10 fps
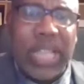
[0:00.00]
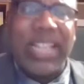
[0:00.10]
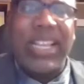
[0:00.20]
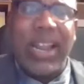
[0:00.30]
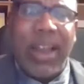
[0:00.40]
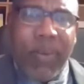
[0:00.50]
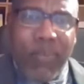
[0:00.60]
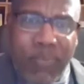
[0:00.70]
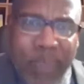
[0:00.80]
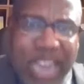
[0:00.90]
Daniel
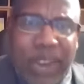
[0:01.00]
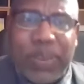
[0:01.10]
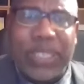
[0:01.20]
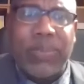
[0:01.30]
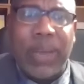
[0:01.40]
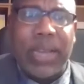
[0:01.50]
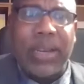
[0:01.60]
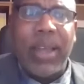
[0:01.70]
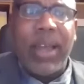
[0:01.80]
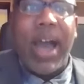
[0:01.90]
made up his
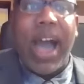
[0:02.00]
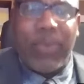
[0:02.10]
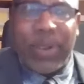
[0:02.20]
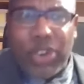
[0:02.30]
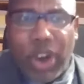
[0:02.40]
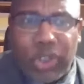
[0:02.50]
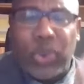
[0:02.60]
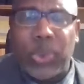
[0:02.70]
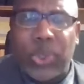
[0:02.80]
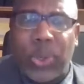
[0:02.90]
mind. I will not
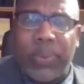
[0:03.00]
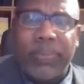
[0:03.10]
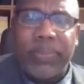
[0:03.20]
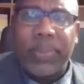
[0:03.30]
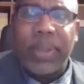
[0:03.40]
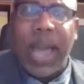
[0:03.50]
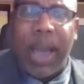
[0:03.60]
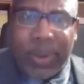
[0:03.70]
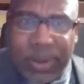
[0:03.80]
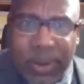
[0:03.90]
do so.
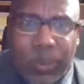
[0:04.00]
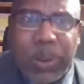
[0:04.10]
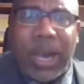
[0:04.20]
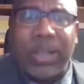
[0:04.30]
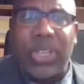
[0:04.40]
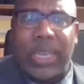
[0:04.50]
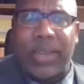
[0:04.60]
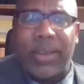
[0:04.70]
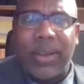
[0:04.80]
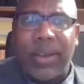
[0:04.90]
I will not partake.